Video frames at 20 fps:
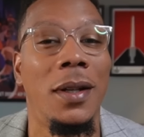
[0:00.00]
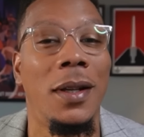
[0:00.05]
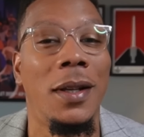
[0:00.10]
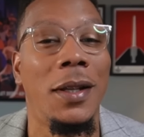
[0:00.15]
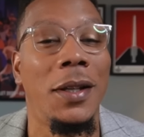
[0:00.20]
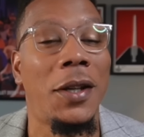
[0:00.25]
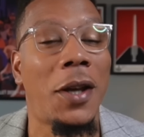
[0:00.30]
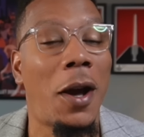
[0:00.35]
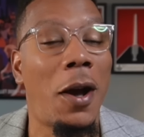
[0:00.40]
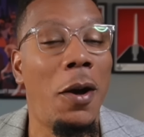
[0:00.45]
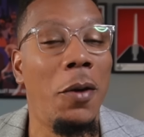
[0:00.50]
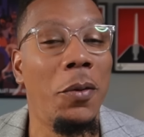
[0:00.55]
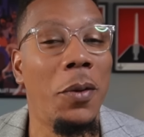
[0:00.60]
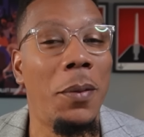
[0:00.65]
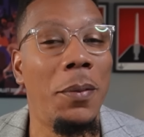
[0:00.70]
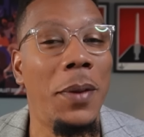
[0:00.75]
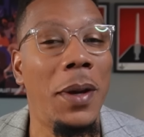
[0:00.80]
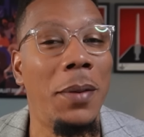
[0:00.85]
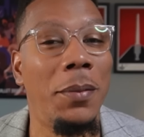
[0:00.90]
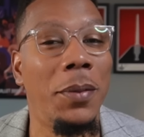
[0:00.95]
y'all
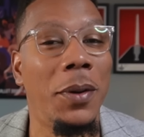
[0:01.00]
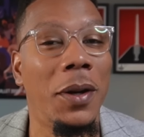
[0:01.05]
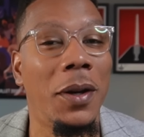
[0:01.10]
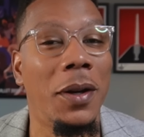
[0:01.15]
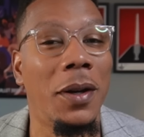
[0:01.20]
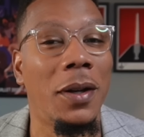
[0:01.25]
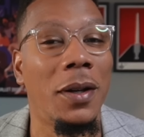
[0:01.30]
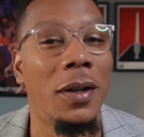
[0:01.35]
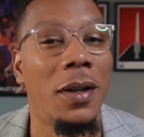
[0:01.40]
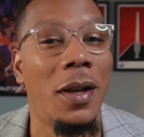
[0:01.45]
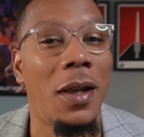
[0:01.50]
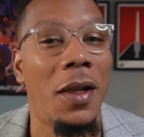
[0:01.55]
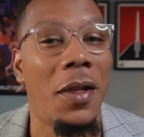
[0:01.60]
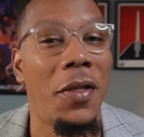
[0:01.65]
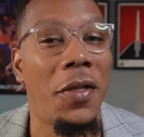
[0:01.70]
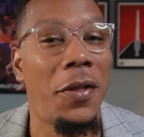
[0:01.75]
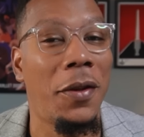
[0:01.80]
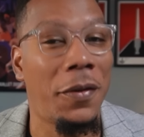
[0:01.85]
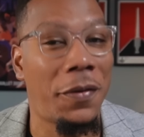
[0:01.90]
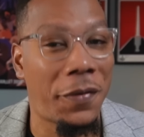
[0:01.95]
remember
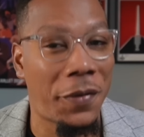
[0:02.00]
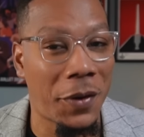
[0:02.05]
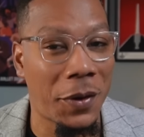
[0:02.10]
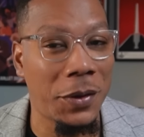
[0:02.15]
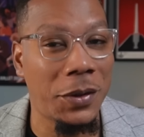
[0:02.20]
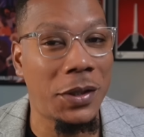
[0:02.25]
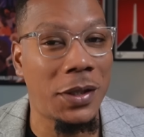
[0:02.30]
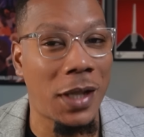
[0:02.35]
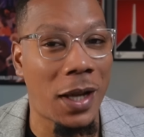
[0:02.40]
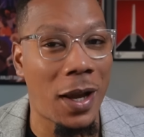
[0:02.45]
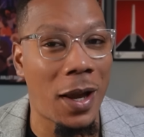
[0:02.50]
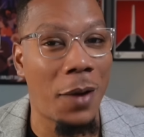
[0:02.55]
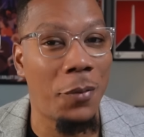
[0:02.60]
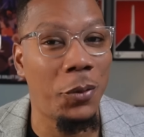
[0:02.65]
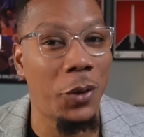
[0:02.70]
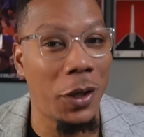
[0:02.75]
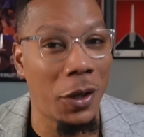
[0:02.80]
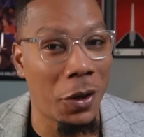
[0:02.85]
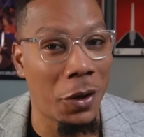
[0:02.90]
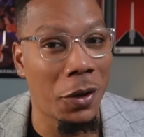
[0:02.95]
the first time
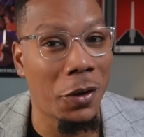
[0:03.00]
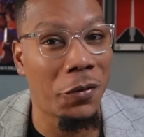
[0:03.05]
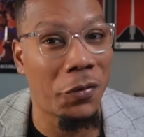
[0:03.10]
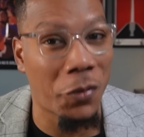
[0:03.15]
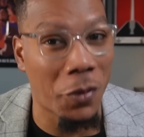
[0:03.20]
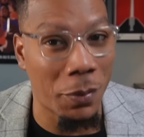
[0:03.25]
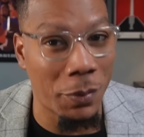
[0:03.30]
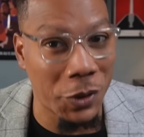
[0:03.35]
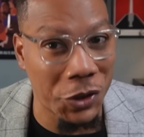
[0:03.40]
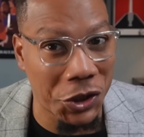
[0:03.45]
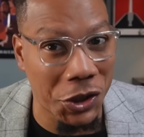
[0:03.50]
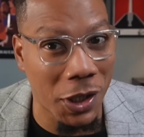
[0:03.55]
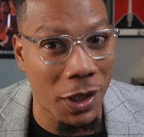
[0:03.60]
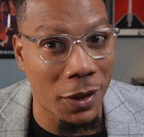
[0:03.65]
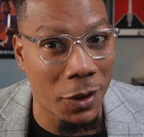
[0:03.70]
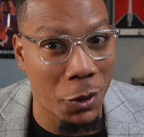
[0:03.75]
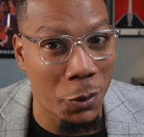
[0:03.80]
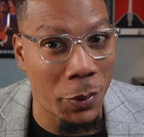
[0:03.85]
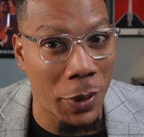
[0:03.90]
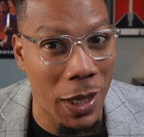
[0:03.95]
we heard from Michelle
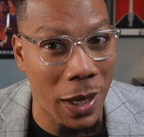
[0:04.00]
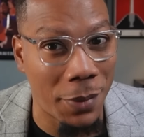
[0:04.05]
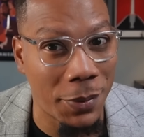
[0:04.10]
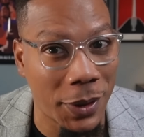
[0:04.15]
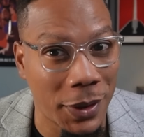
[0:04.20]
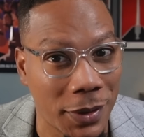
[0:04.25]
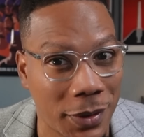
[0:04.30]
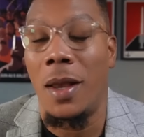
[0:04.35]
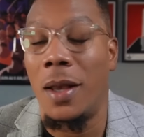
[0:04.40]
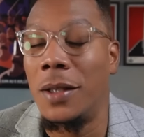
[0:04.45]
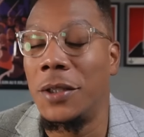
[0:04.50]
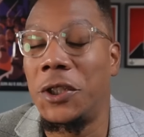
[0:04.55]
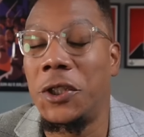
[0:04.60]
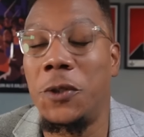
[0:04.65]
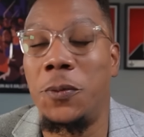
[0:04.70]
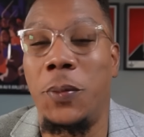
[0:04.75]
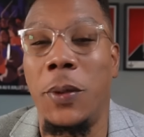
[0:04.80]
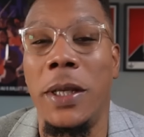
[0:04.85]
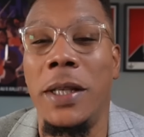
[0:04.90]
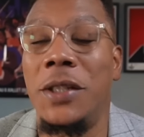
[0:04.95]
Obama? A
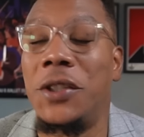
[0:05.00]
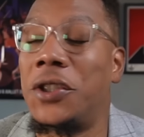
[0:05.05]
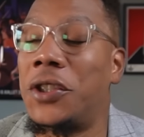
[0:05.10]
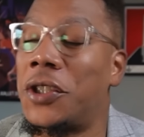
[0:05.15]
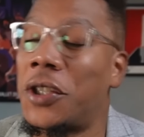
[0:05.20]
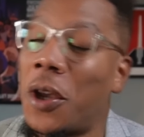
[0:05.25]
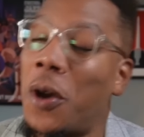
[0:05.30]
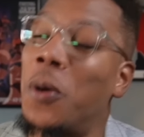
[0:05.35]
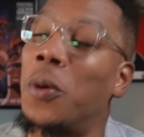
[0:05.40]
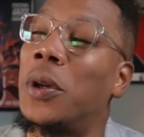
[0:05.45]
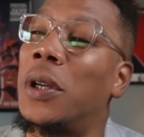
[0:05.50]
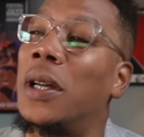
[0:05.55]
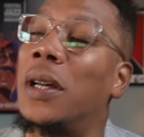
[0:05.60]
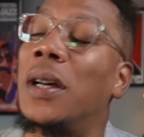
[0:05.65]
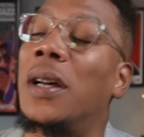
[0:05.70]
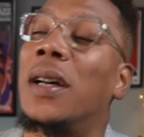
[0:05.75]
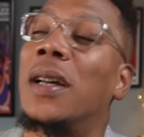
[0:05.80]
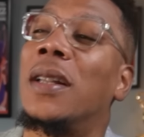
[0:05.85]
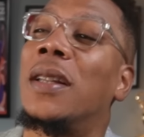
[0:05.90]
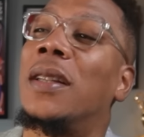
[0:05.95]
speech so
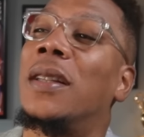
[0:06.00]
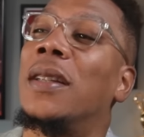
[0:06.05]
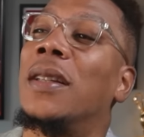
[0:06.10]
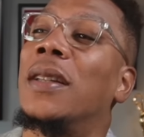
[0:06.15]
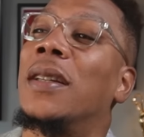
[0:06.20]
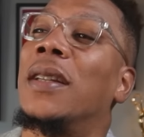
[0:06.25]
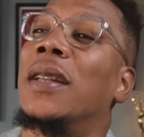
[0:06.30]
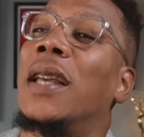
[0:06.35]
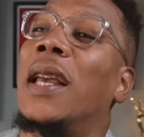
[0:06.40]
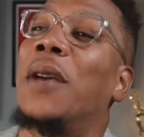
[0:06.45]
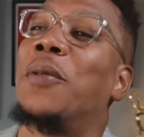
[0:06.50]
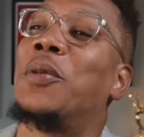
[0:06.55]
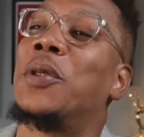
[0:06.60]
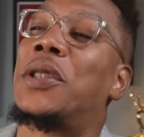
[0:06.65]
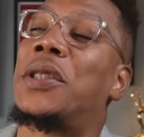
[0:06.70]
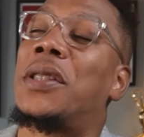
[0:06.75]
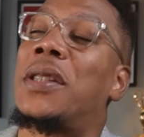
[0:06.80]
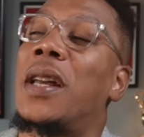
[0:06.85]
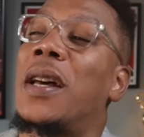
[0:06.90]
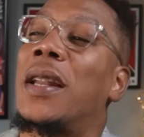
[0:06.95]
good, it
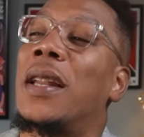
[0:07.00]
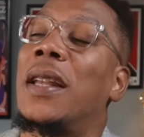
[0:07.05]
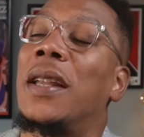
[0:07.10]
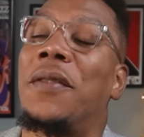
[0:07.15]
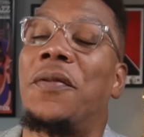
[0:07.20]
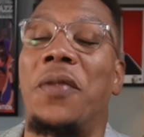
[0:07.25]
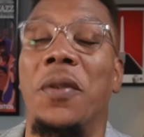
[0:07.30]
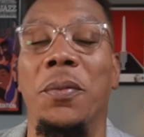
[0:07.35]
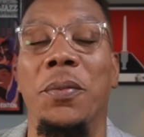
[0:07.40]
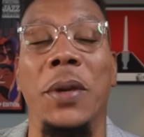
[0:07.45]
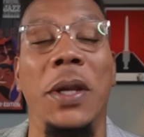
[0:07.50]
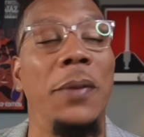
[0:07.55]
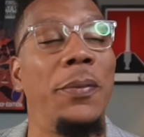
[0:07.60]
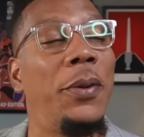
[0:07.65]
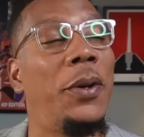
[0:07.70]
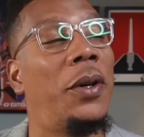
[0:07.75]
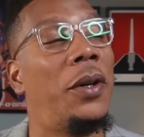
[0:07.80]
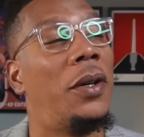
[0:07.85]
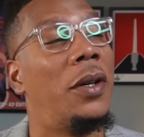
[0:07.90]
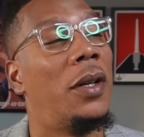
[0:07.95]
was studied from
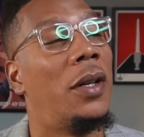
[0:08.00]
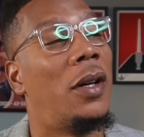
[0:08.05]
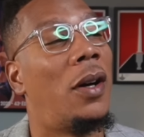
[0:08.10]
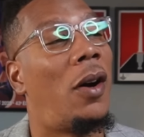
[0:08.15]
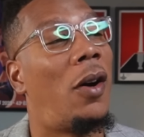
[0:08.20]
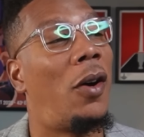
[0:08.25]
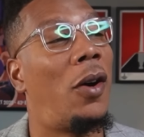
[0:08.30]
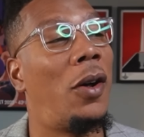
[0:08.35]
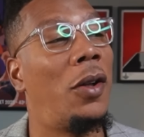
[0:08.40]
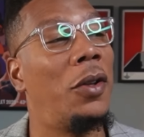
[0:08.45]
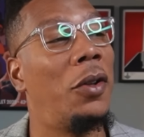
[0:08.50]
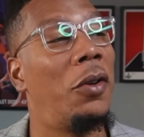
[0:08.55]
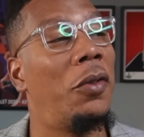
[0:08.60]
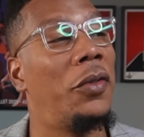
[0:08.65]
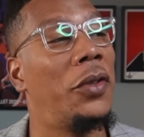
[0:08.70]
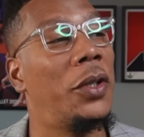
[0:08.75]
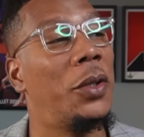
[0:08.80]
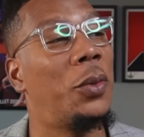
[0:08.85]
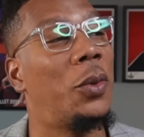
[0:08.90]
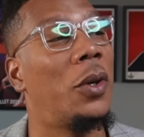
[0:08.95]
people all
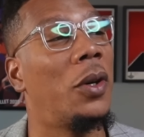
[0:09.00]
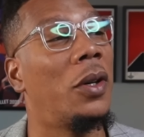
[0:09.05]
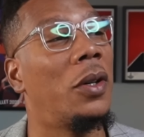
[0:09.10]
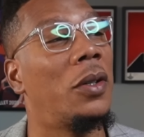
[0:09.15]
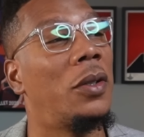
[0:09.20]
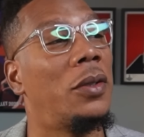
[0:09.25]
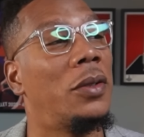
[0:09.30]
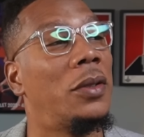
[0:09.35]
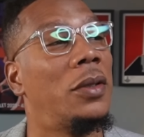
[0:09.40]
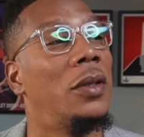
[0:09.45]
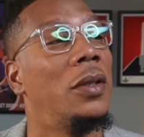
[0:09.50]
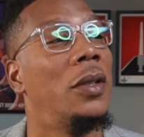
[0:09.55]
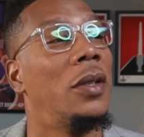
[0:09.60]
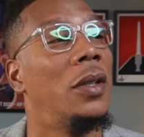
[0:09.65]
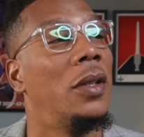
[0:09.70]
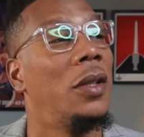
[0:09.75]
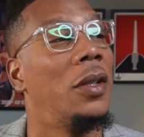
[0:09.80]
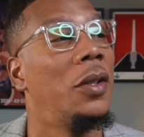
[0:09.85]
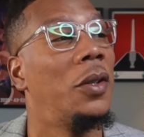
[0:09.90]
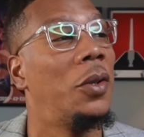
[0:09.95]
over the world
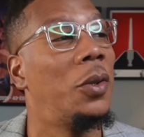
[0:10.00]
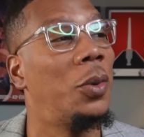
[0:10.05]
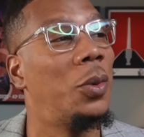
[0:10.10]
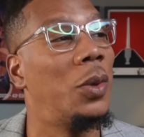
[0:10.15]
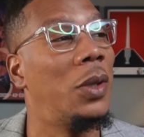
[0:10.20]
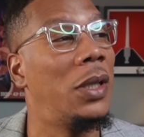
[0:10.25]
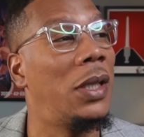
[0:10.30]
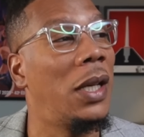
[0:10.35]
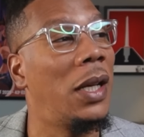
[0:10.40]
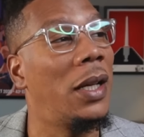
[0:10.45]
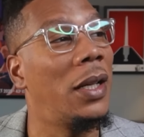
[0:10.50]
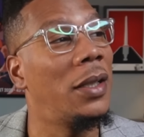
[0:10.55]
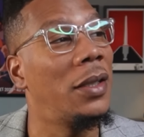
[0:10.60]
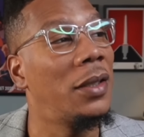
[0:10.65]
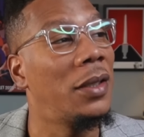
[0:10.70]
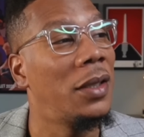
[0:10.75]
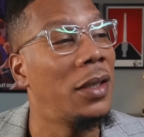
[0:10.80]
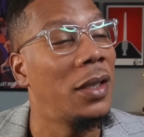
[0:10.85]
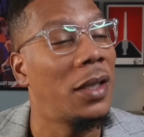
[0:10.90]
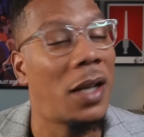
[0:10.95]
who would
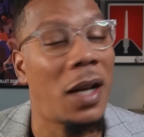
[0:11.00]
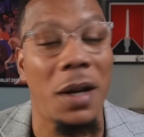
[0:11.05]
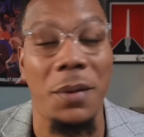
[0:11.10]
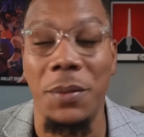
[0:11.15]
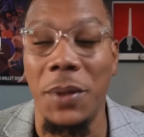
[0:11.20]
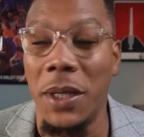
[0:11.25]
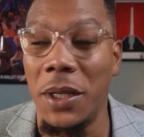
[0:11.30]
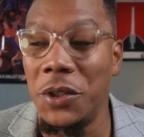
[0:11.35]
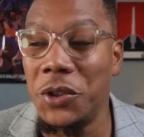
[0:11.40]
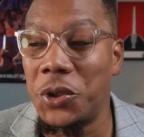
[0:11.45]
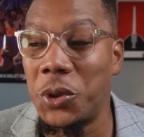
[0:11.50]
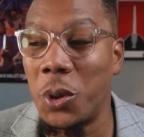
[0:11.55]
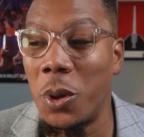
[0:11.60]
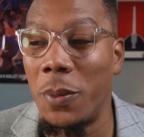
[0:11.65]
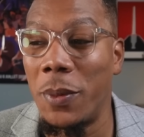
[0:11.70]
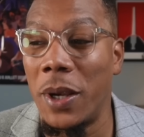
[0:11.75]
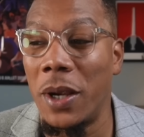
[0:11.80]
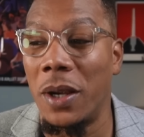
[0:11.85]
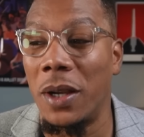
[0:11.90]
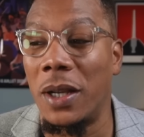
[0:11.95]
then come here to
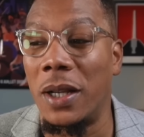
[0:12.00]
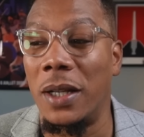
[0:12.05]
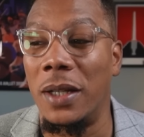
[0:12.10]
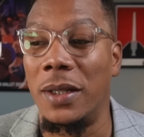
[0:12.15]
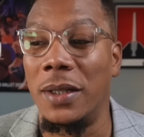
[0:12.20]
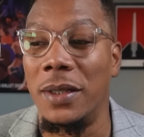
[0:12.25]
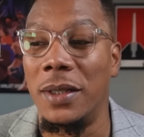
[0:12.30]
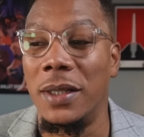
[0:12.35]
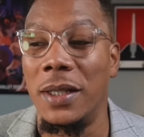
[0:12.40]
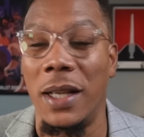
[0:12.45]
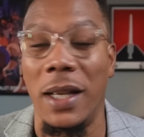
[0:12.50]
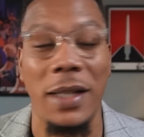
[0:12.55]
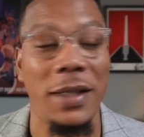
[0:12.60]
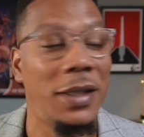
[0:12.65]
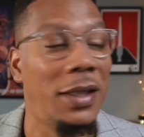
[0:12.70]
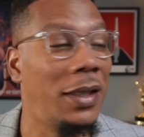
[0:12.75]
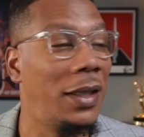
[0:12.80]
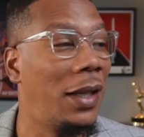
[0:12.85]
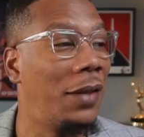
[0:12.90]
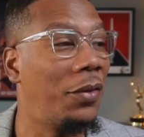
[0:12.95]
America and
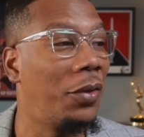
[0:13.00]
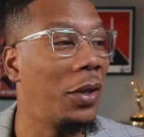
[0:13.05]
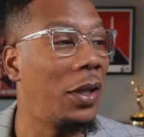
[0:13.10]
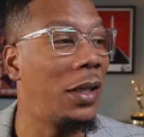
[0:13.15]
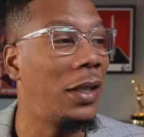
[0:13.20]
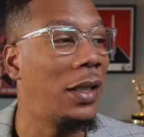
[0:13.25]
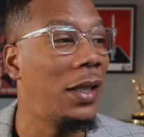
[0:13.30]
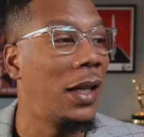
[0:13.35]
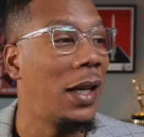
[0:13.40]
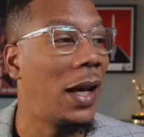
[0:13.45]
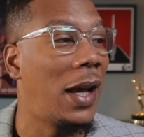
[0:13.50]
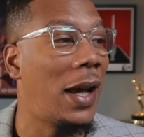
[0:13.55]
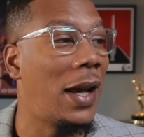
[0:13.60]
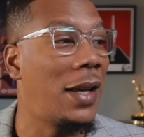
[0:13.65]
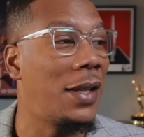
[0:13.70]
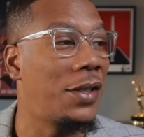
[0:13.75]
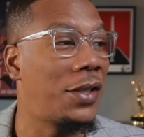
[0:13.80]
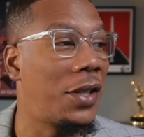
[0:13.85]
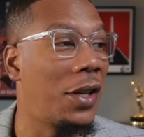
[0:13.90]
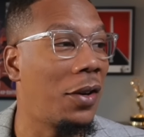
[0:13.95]
deliver it
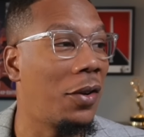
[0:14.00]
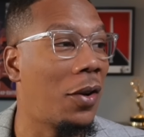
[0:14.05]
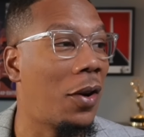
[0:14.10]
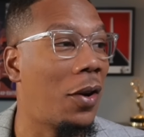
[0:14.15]
as their